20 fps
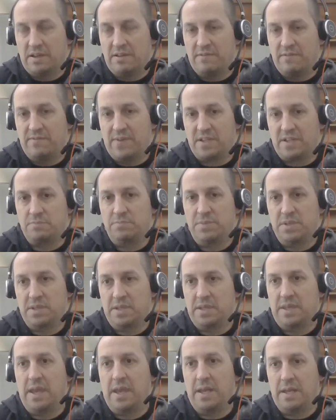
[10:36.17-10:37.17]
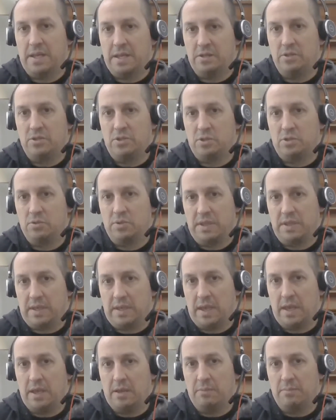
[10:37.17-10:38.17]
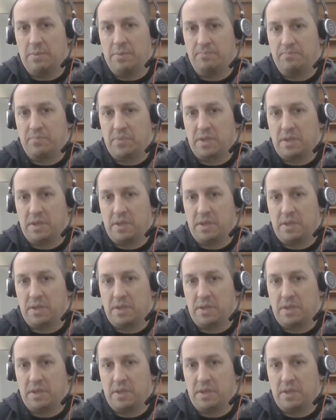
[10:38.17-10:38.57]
investment to get into the game